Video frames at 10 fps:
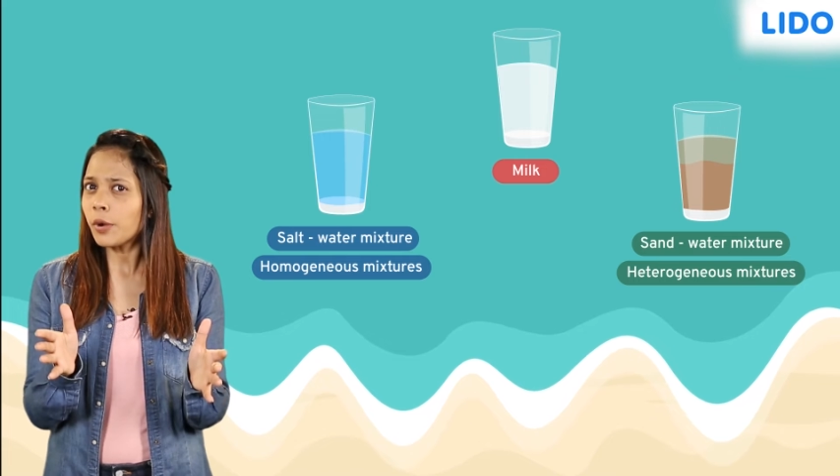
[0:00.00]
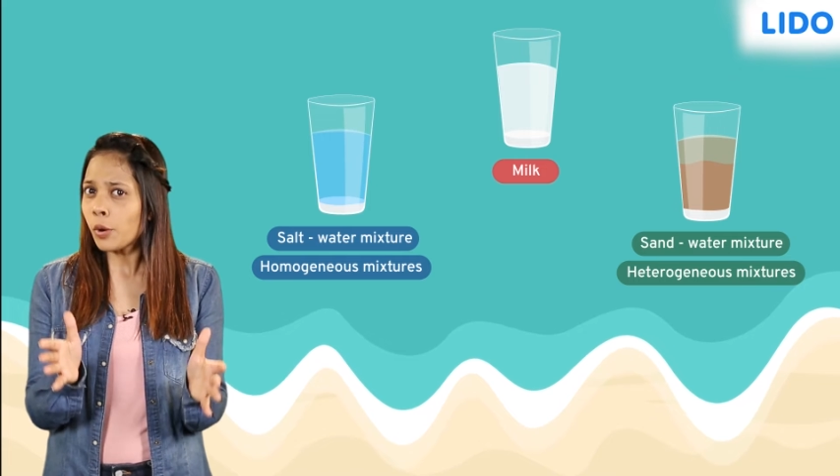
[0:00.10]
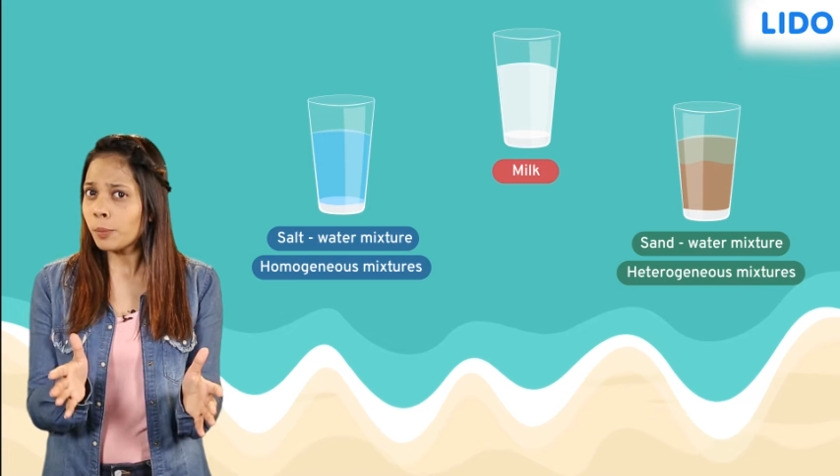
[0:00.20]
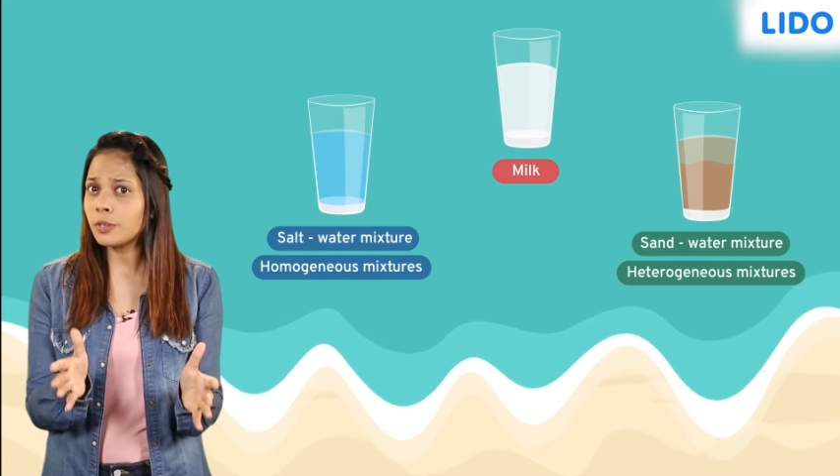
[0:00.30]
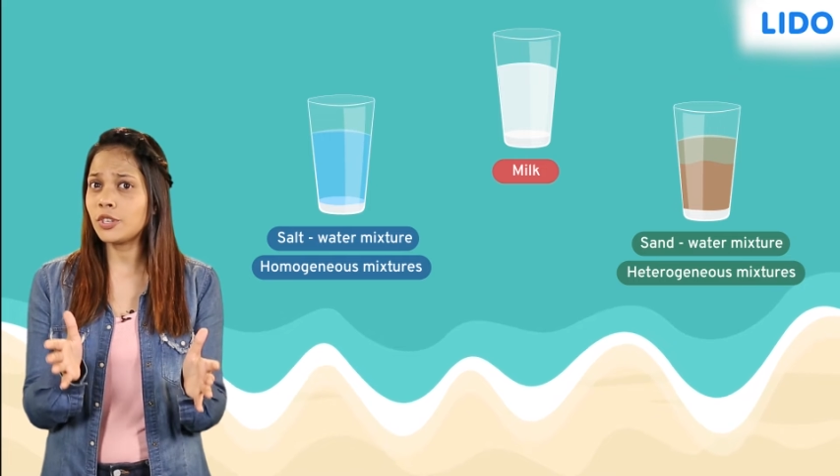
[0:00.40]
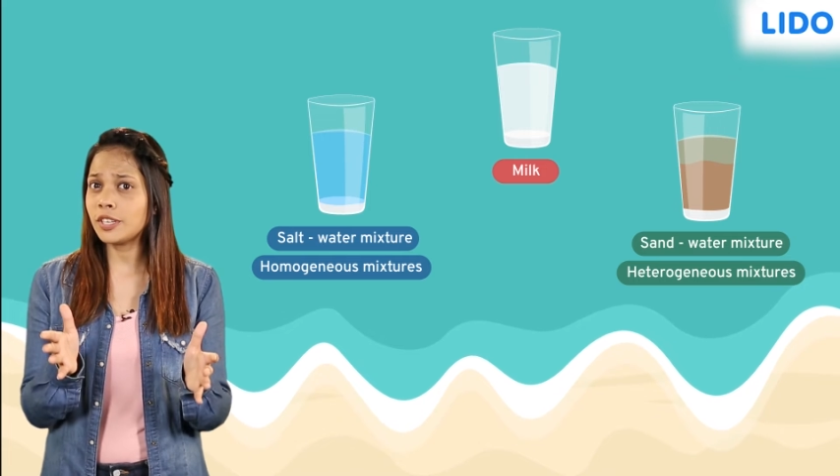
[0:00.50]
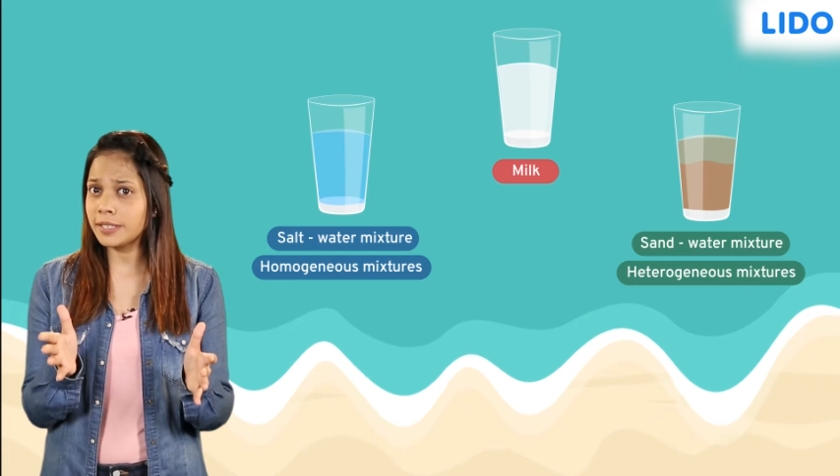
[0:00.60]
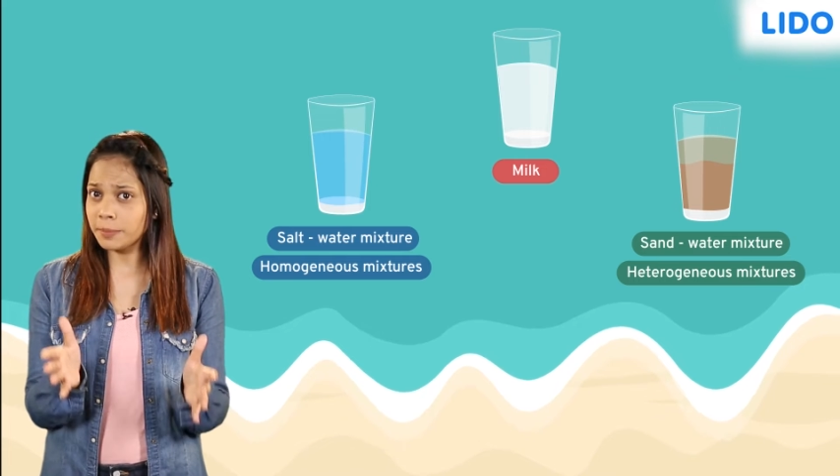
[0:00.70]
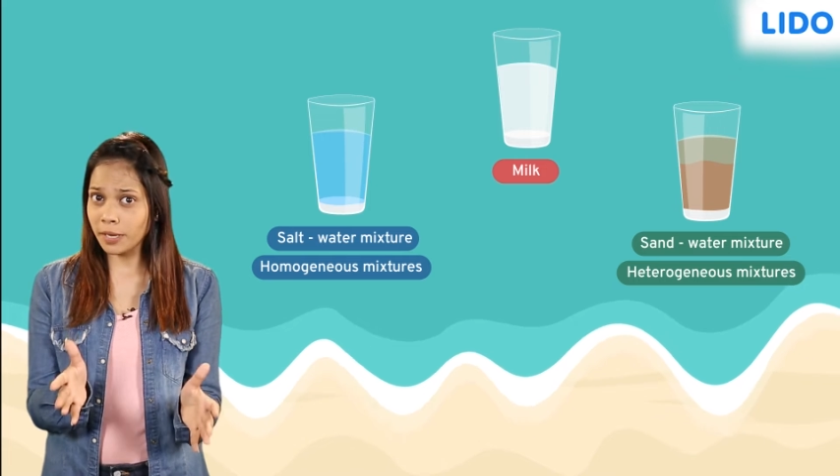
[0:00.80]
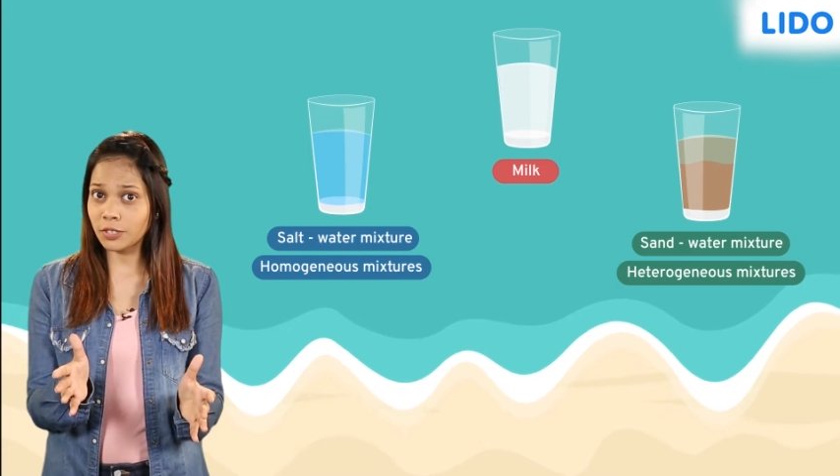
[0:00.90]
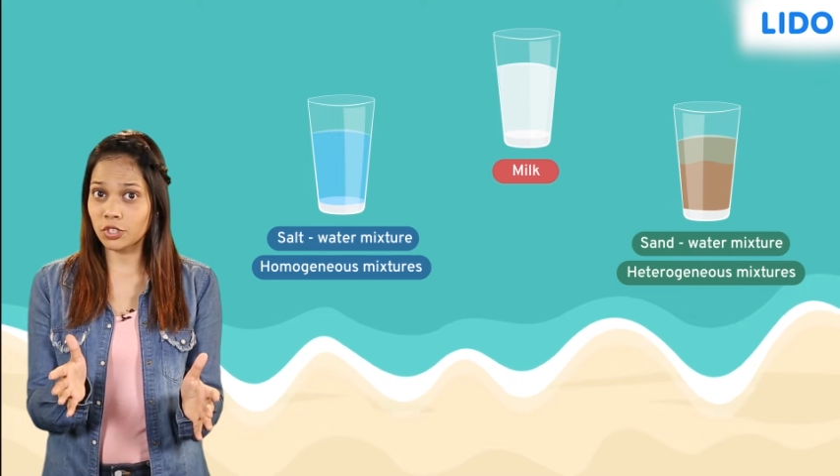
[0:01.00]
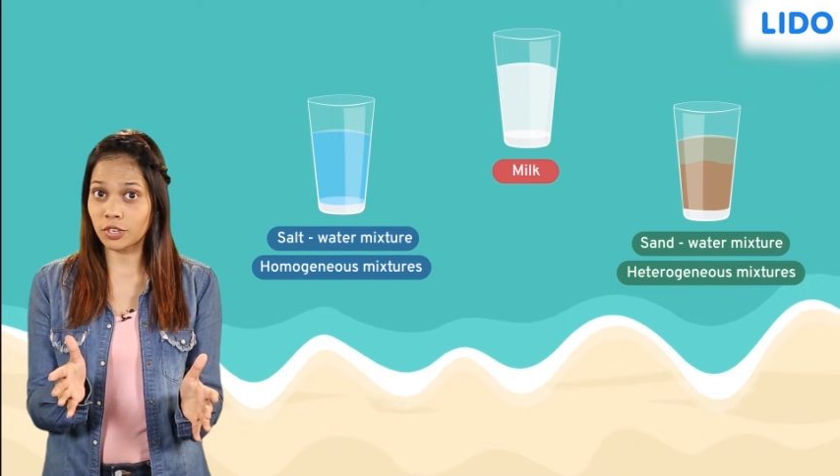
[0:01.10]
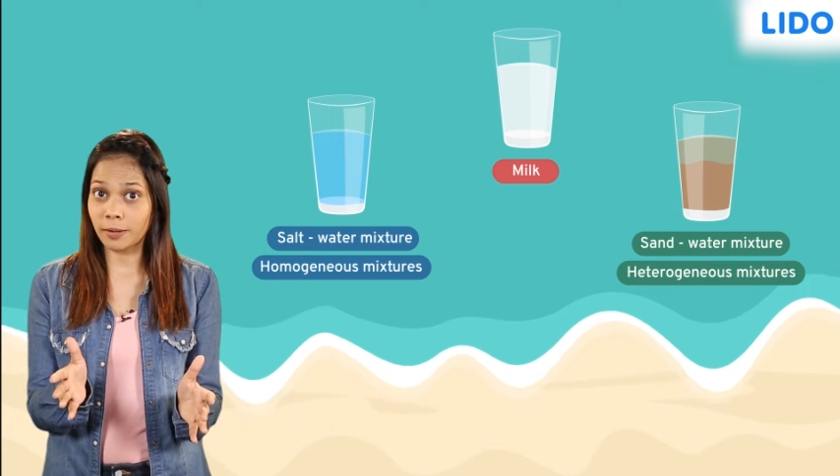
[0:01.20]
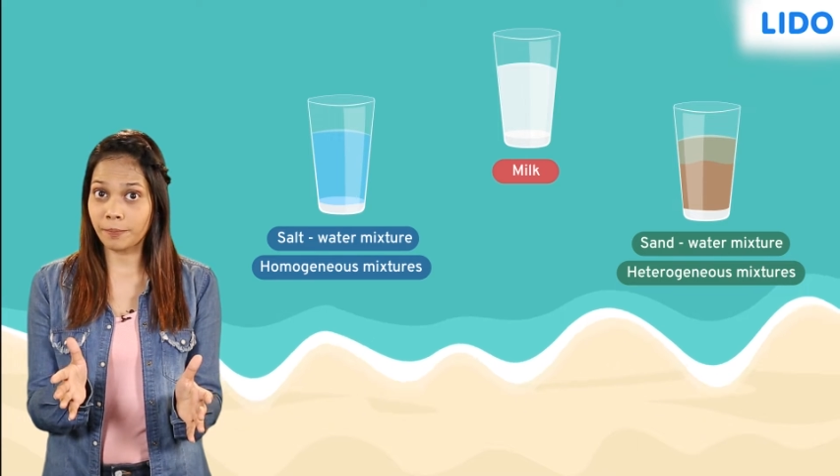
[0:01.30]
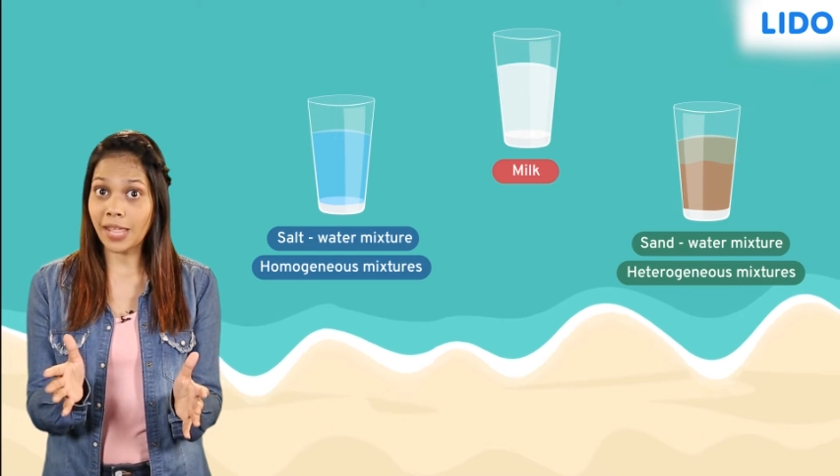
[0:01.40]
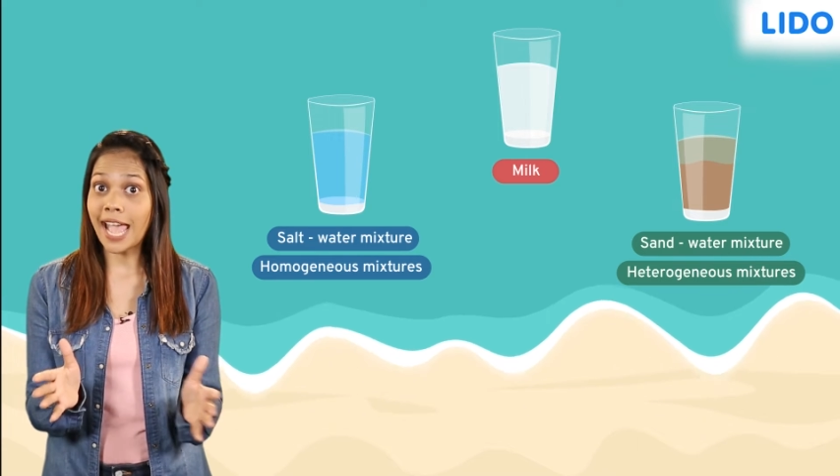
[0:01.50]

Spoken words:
a homogeneous mixture